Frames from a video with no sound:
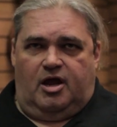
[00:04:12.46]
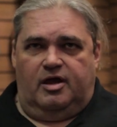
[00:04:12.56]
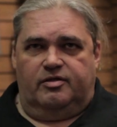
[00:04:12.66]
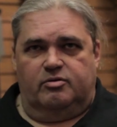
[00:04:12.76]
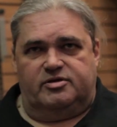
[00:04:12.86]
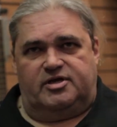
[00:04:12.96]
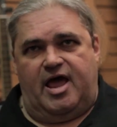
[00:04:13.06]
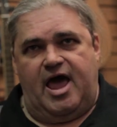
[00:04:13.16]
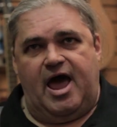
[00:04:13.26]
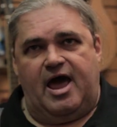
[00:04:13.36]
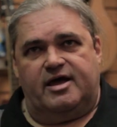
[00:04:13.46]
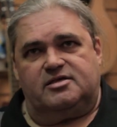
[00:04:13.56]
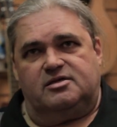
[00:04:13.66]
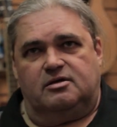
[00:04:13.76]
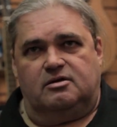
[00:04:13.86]
and there was an
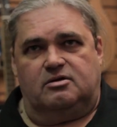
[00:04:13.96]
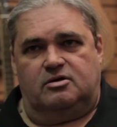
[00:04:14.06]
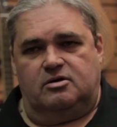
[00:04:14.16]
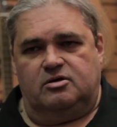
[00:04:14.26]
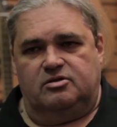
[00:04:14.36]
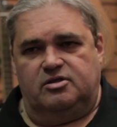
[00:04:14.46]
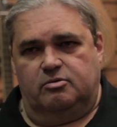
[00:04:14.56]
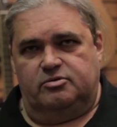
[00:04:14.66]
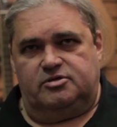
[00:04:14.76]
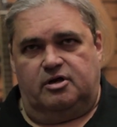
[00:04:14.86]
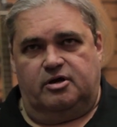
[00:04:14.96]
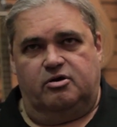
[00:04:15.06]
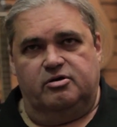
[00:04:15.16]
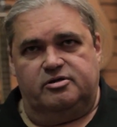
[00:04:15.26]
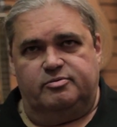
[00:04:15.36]
axe that was on a
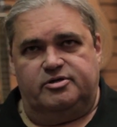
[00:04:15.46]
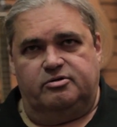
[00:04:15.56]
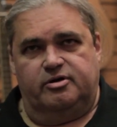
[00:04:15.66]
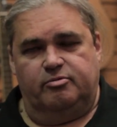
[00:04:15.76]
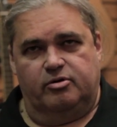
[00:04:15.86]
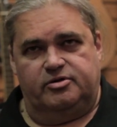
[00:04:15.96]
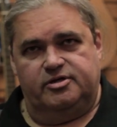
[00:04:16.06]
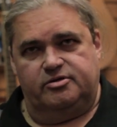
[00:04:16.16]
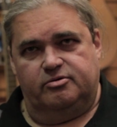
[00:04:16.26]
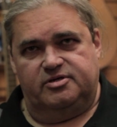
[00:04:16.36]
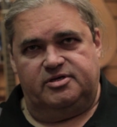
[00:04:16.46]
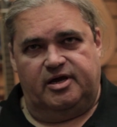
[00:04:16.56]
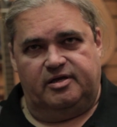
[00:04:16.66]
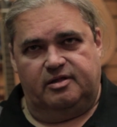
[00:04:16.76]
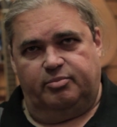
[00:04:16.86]
Christmas tree rotisserie
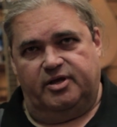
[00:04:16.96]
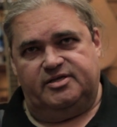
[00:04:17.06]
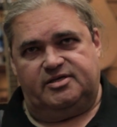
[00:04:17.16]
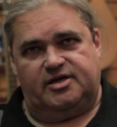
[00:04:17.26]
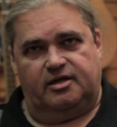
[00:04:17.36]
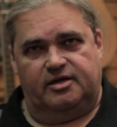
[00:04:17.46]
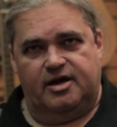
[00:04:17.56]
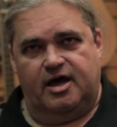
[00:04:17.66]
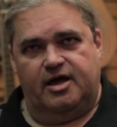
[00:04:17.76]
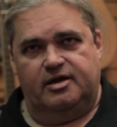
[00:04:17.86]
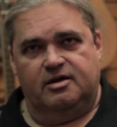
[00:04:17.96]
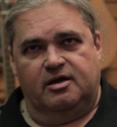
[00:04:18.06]
stand that played Silent Night,